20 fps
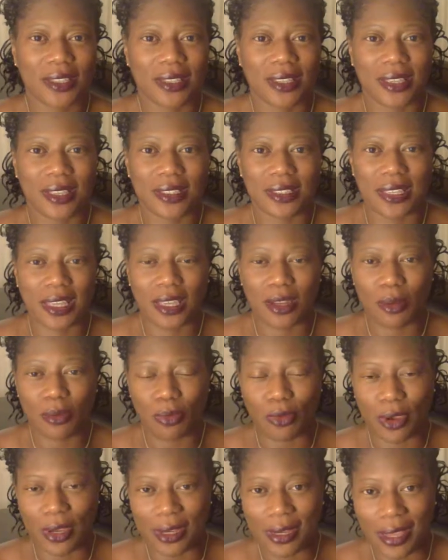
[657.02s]
it's going to
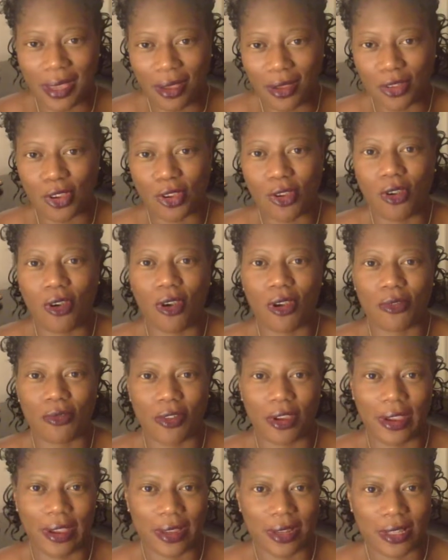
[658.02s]
bring down your heart
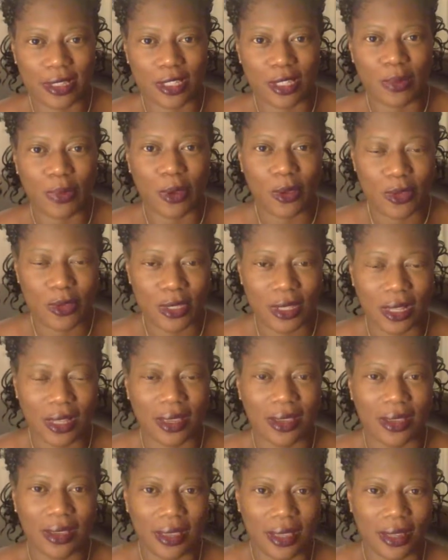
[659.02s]
rate,
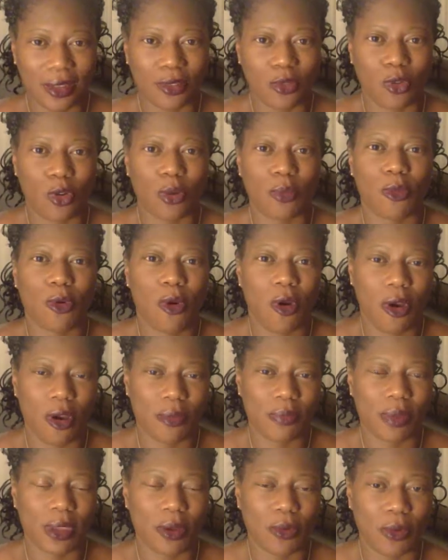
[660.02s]
supposedly in normal
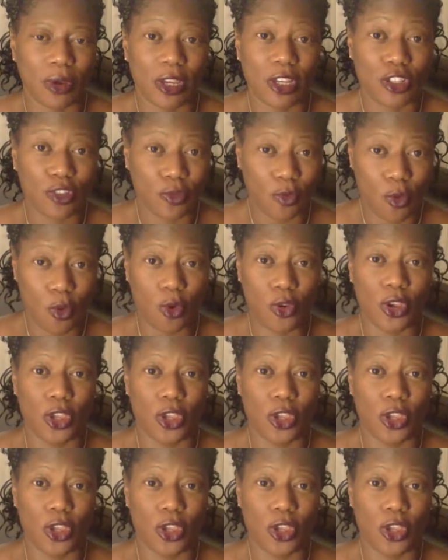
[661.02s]
heartbeat range for